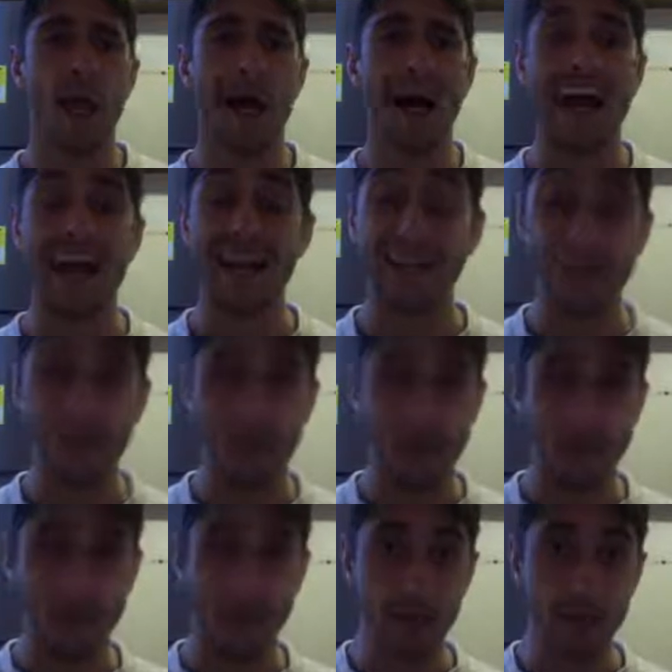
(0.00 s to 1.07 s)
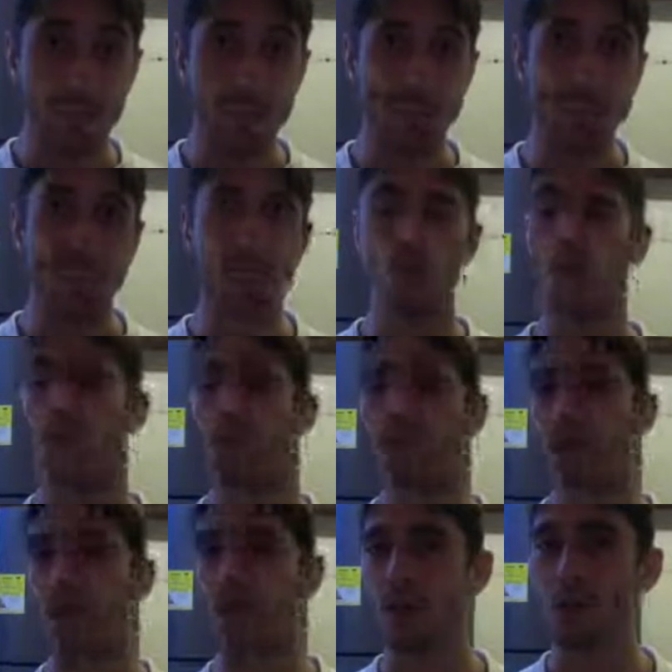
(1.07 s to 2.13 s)
Active campaign. So
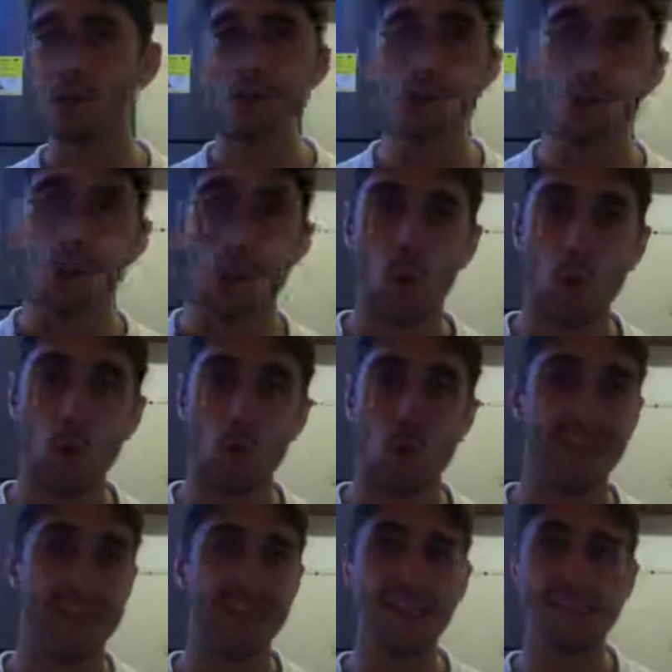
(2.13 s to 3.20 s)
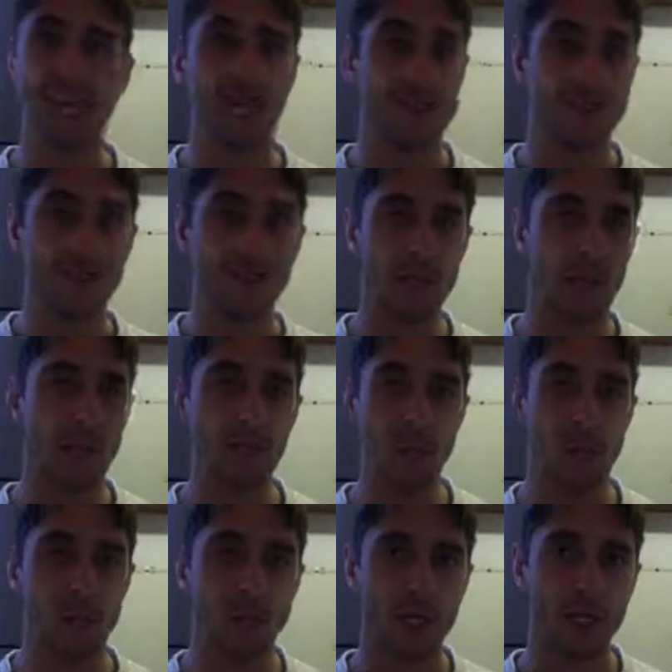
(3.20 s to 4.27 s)
if you work with any kind of email
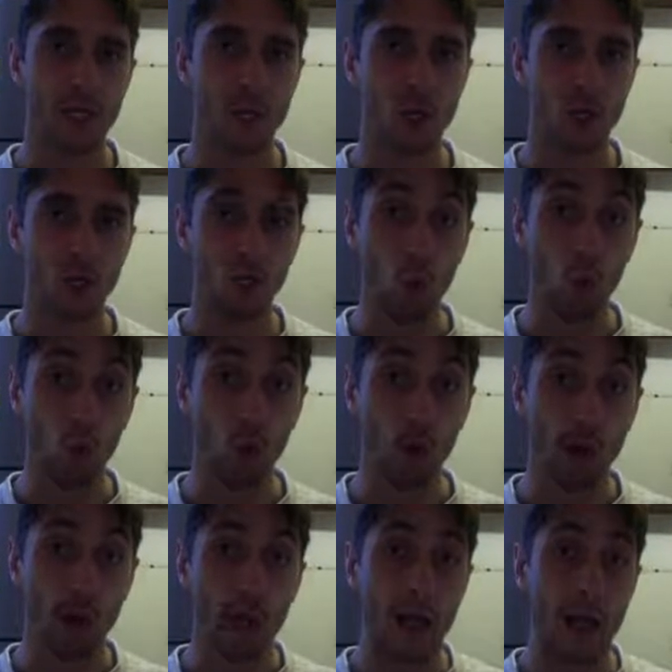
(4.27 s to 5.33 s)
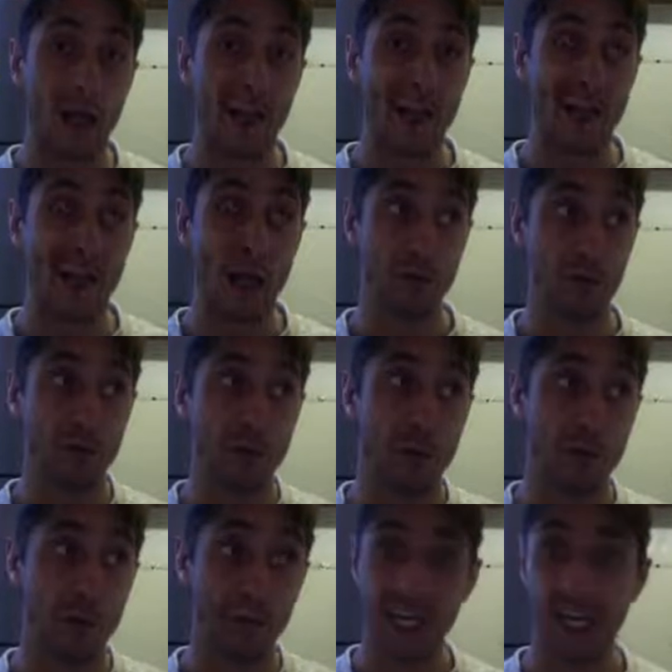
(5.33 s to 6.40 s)
marketing tool, and I don't think
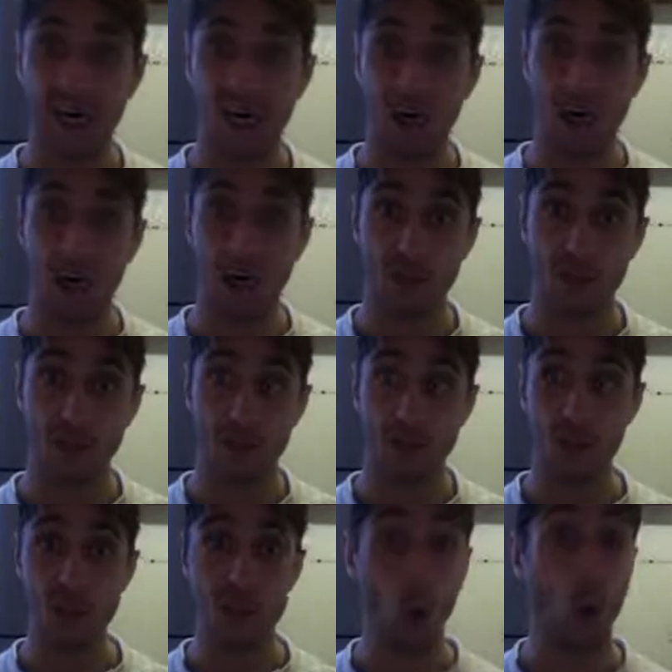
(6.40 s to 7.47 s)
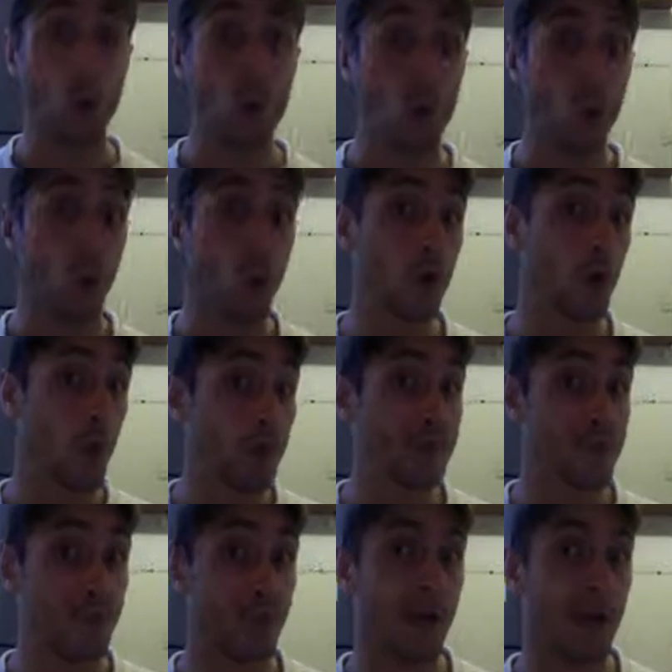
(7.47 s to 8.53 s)
any of our customers don't work with
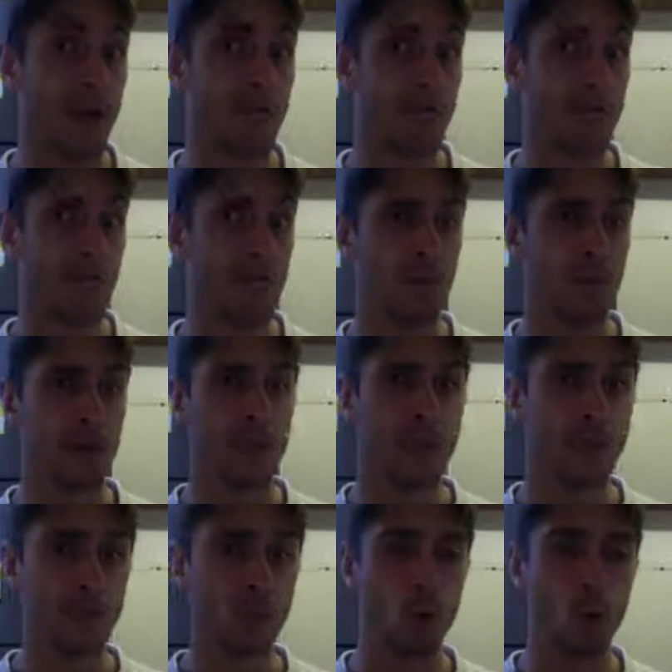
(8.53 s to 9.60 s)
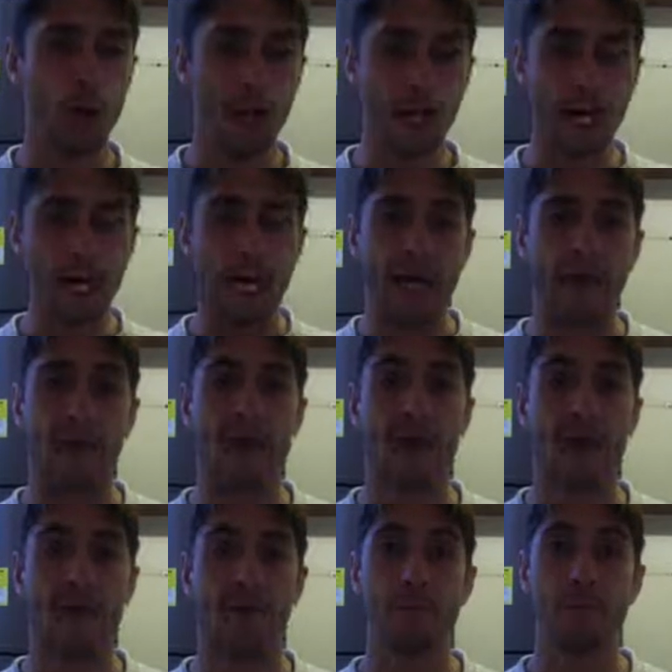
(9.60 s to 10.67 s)
some kind of email marketing tool,
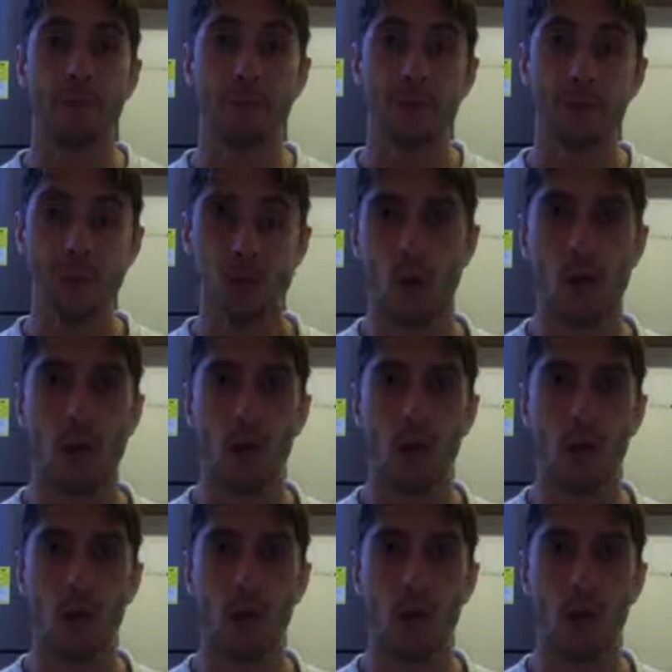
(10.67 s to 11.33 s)
then guess what?